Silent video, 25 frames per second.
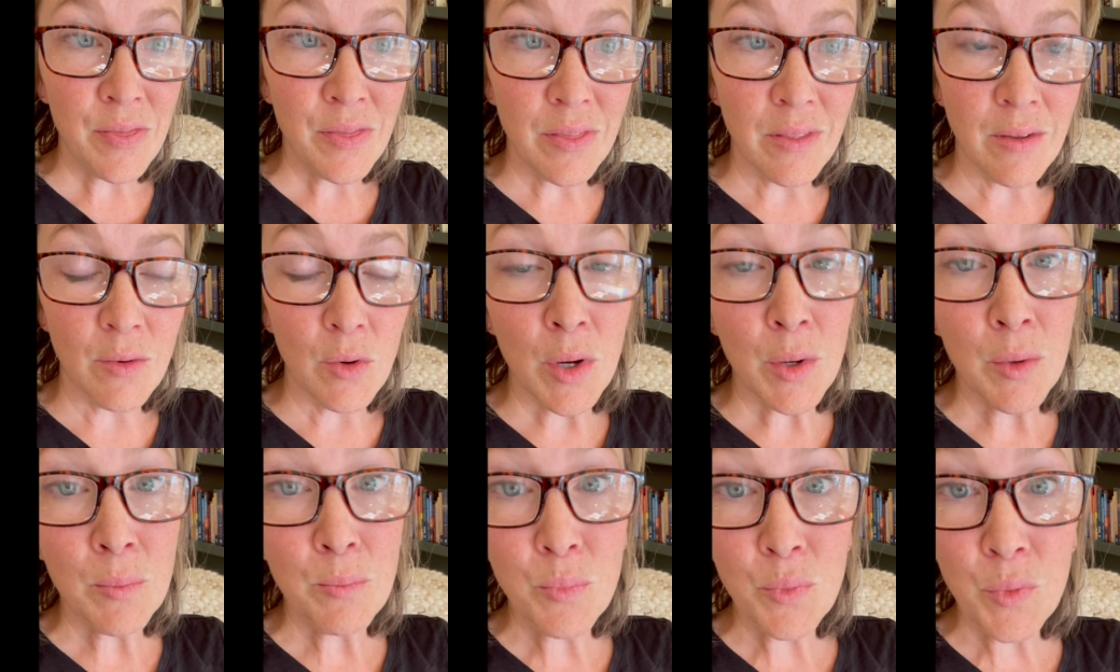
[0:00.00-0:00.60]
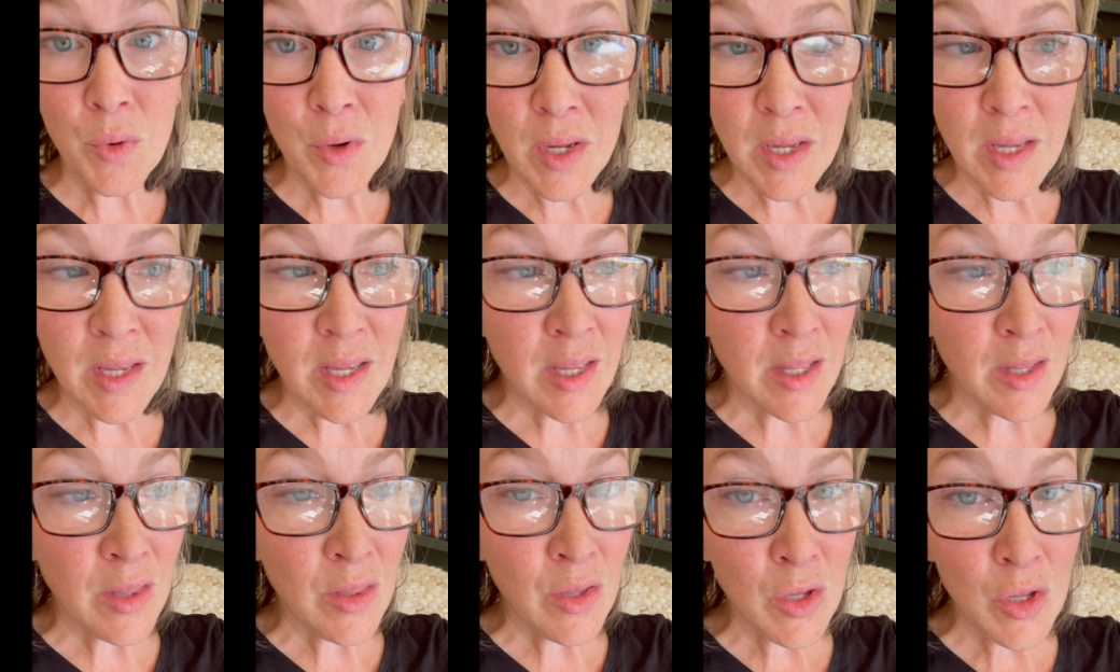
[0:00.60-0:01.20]
well, bring
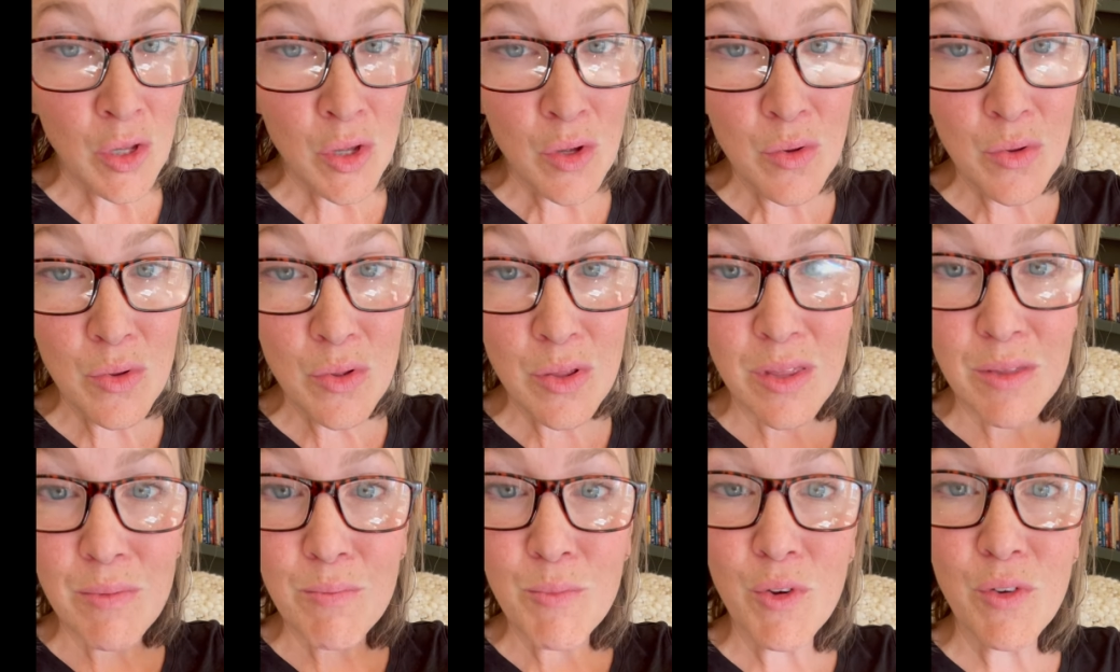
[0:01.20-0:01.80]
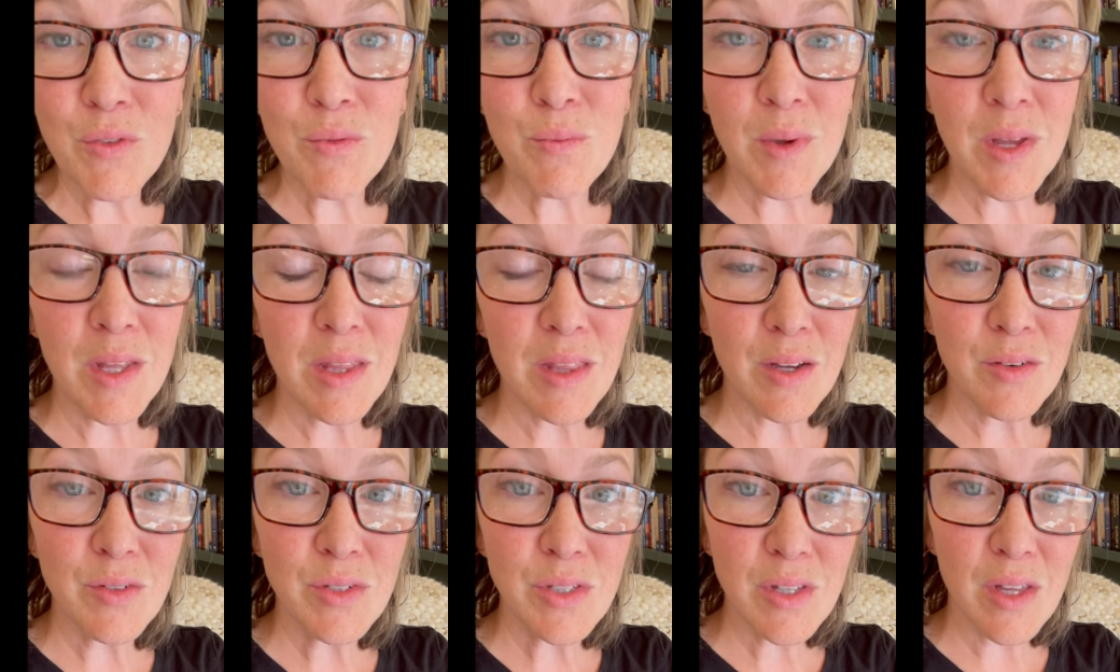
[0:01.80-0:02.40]
in the youth movement
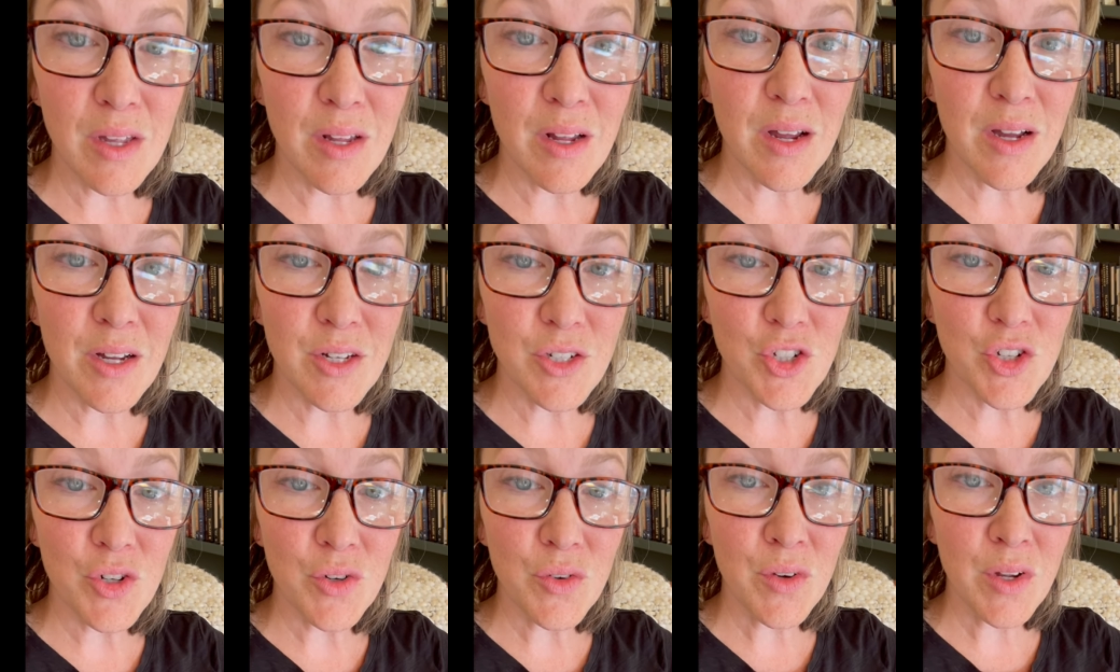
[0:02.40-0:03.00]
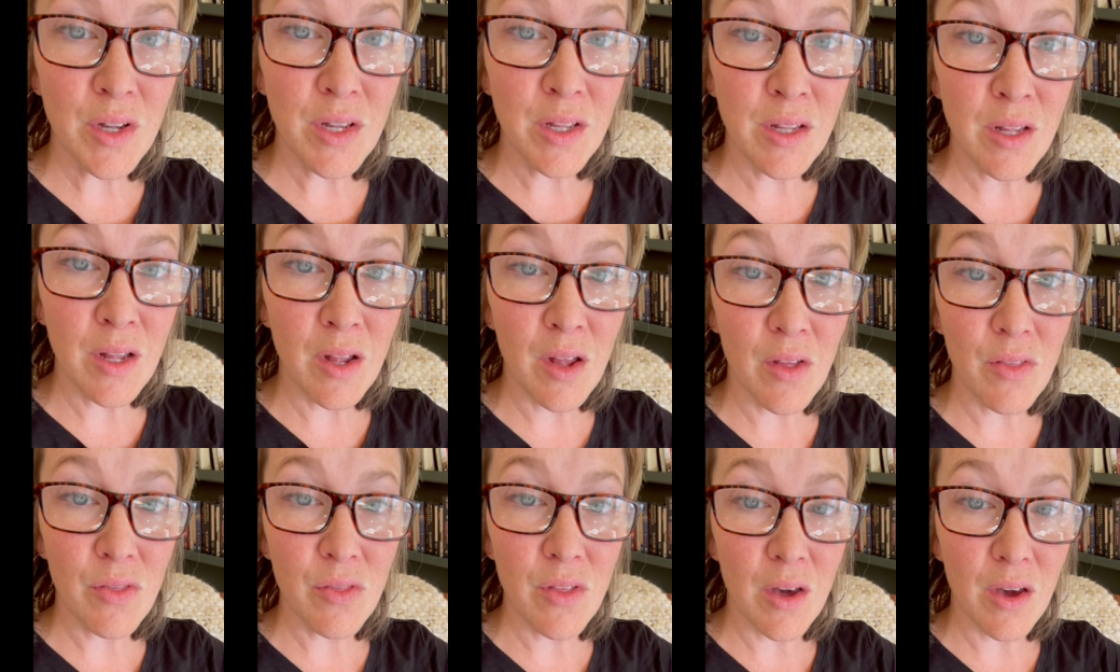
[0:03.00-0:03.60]
that was going to usher in
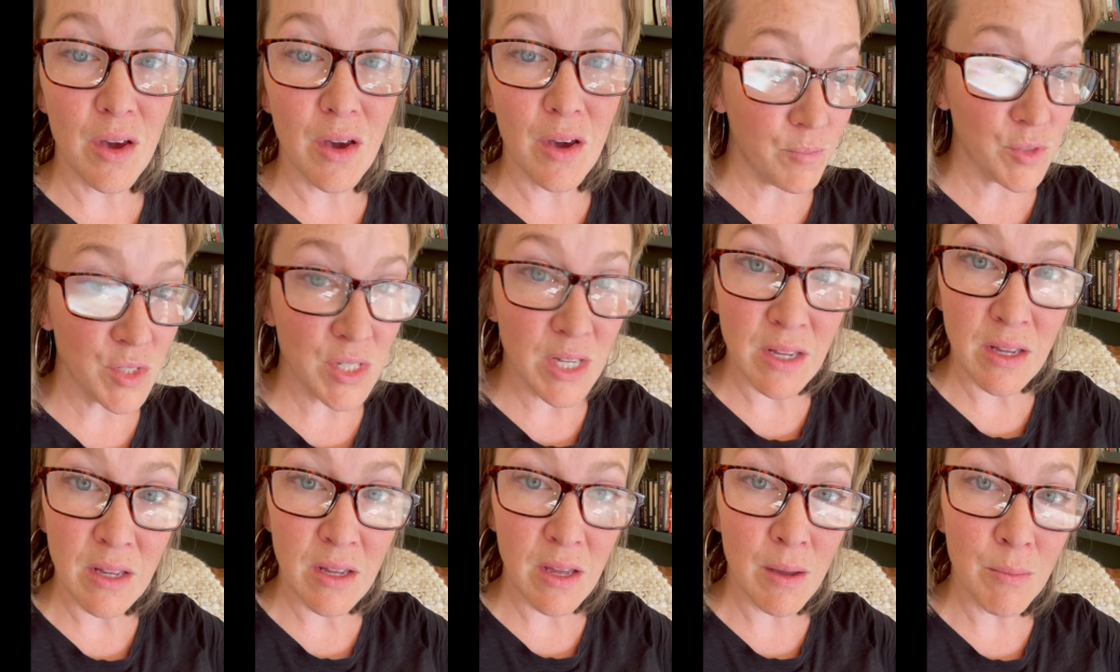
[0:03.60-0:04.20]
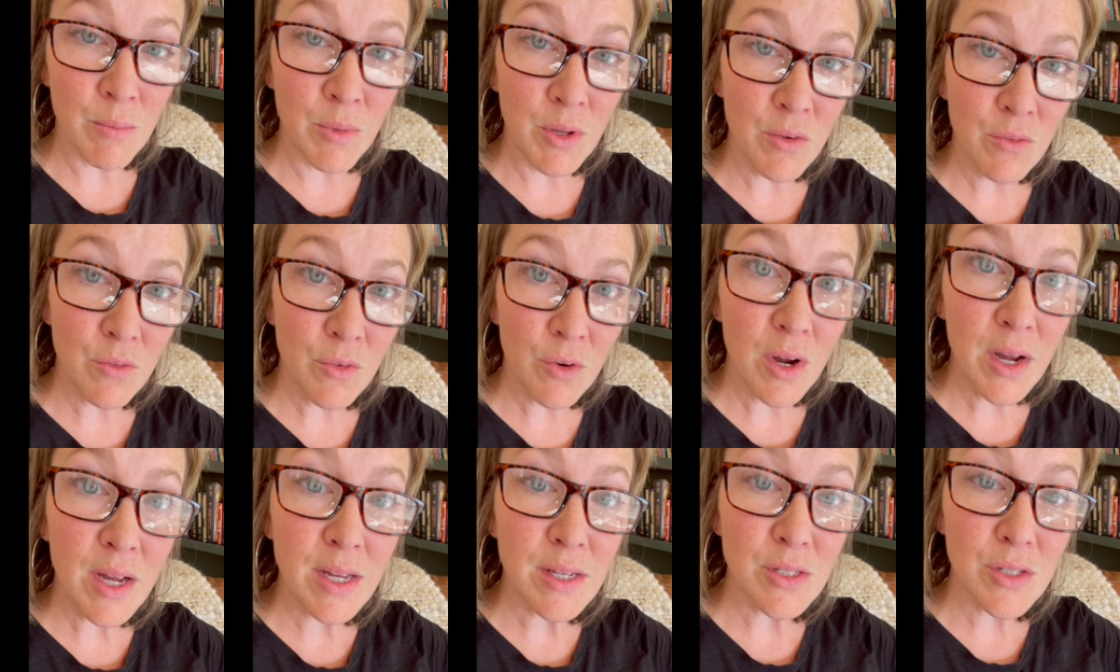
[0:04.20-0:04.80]
the second coming of
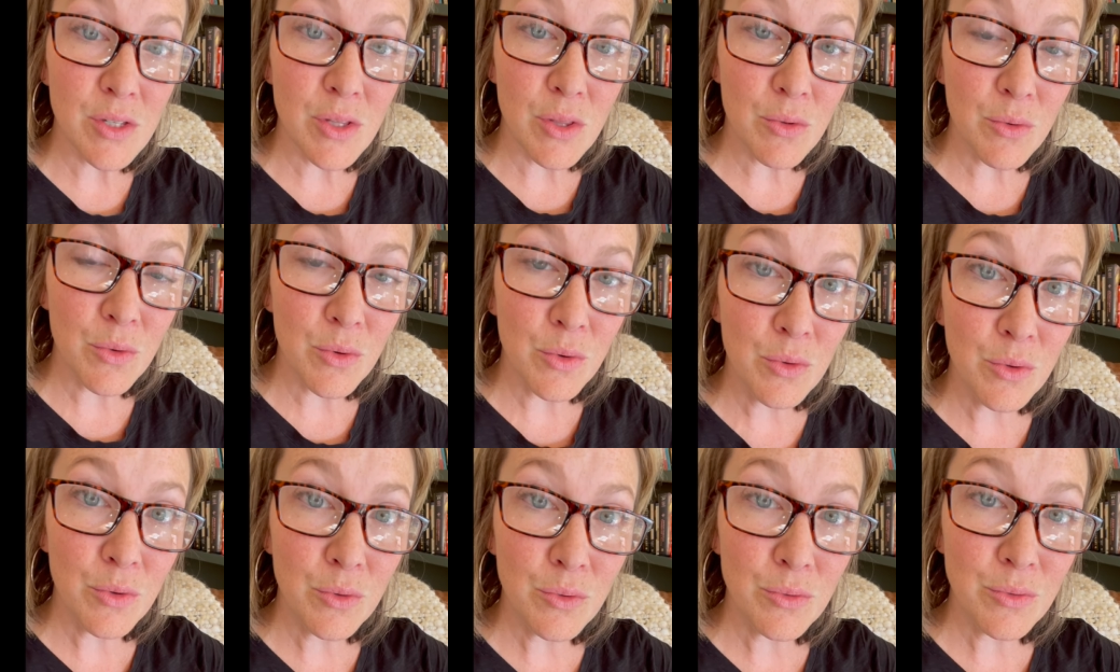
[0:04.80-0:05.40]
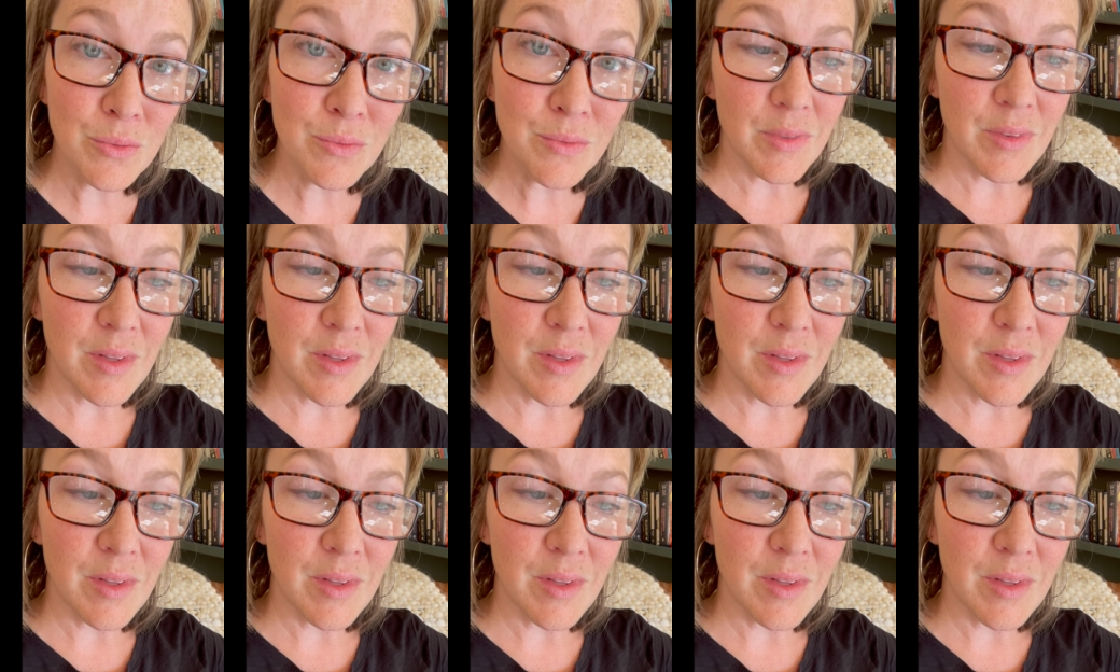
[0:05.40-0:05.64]
Christ through